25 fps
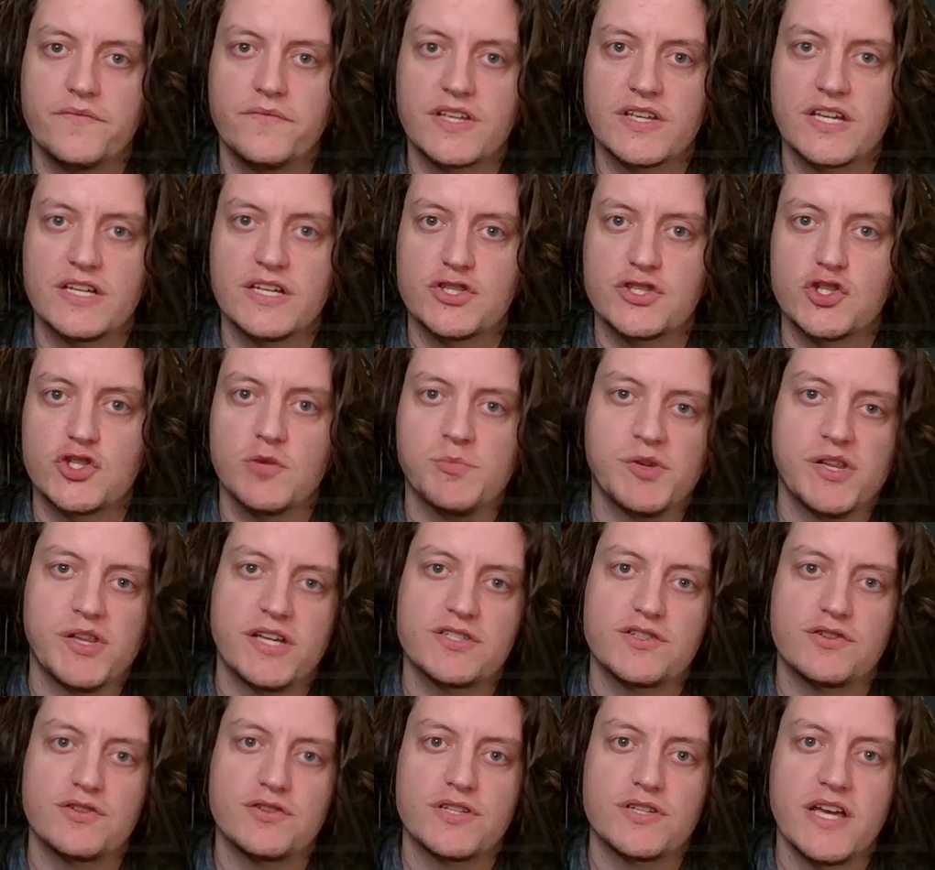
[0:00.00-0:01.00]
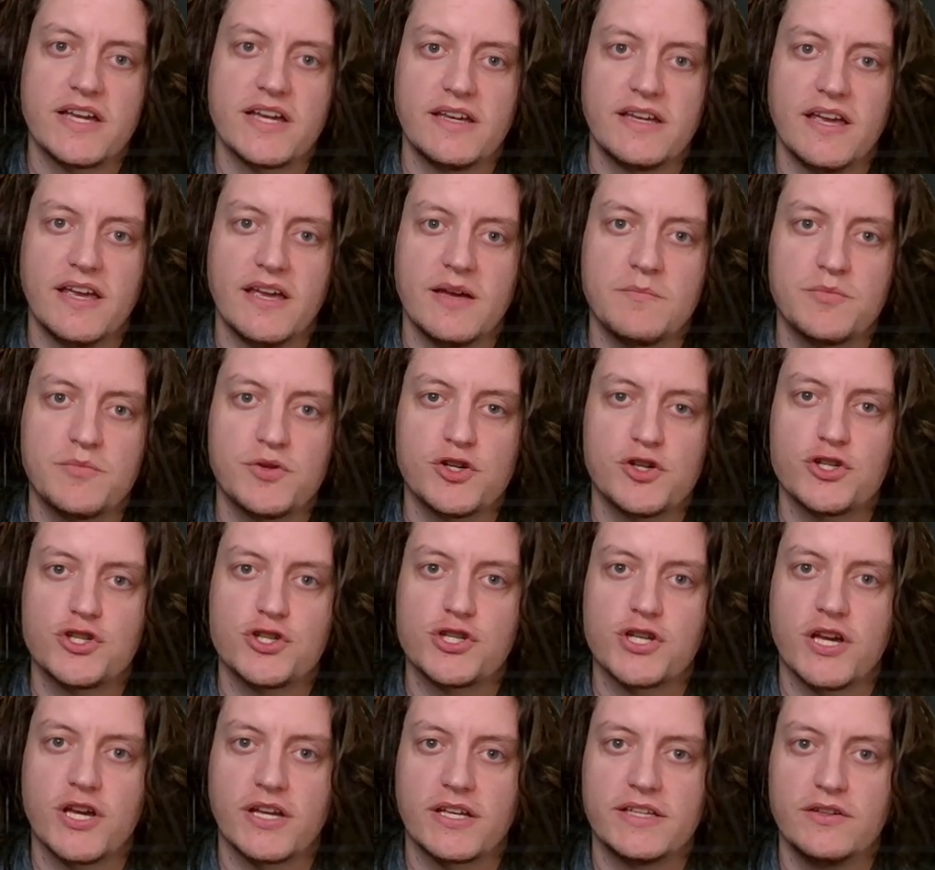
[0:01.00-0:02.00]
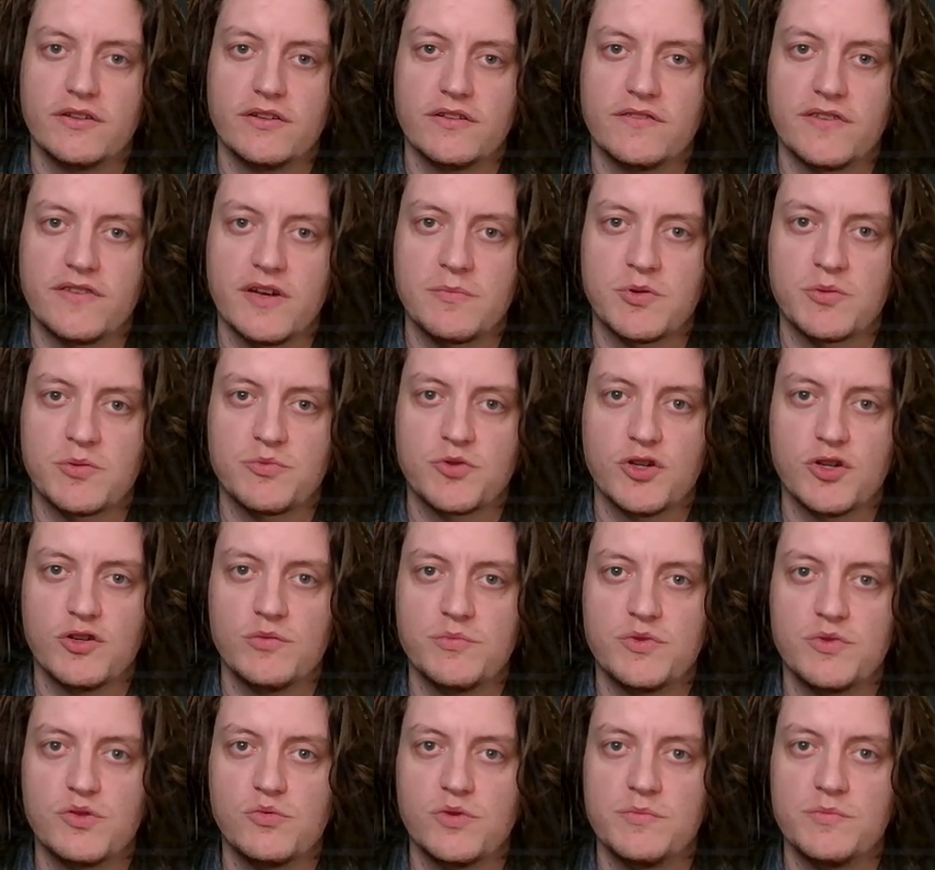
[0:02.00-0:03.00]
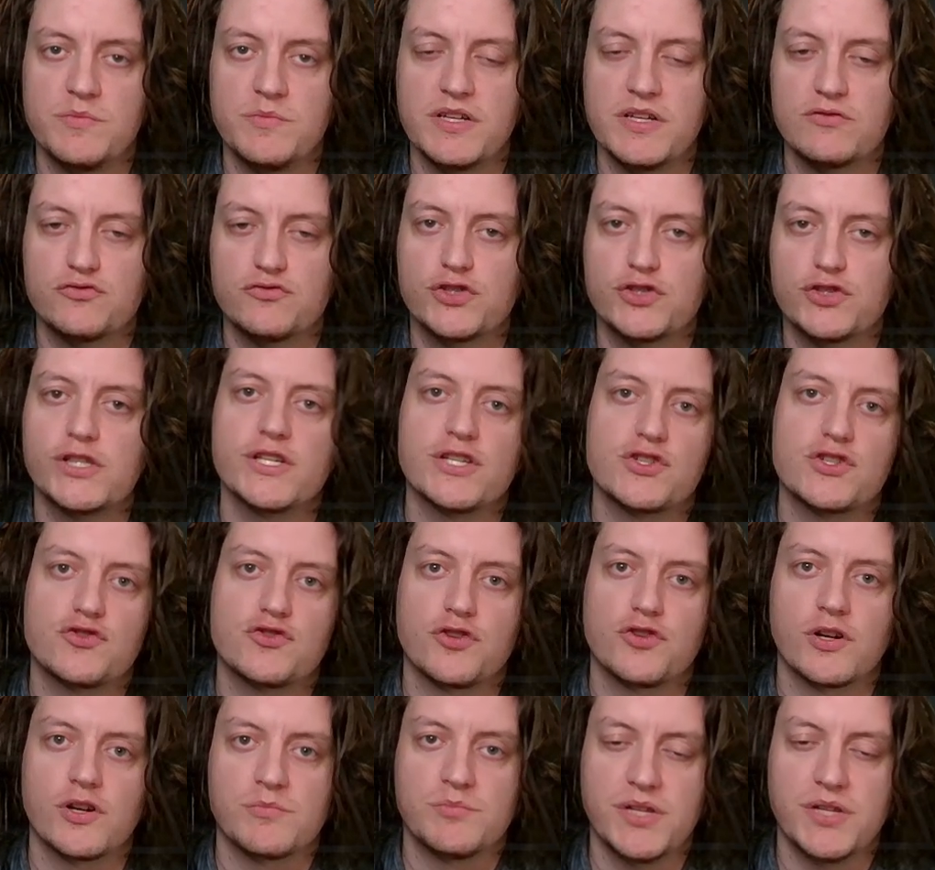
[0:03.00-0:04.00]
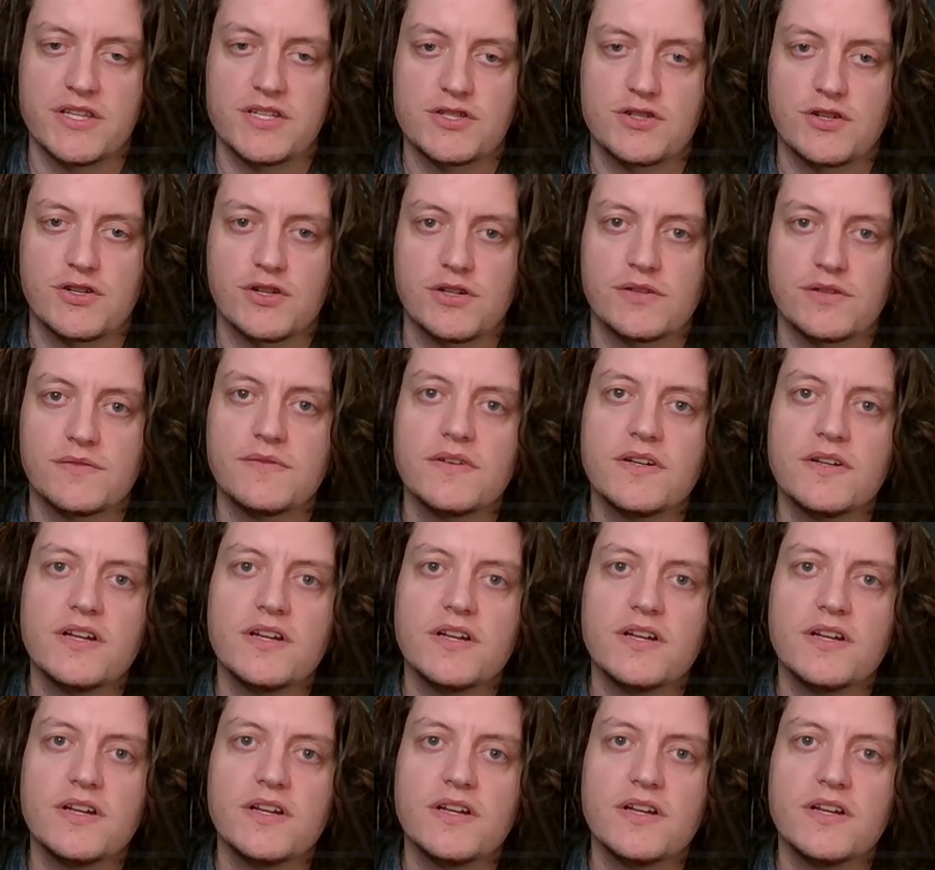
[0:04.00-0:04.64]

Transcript: because super laser attack ambush kill the Viper probe would be a really strong play this turn.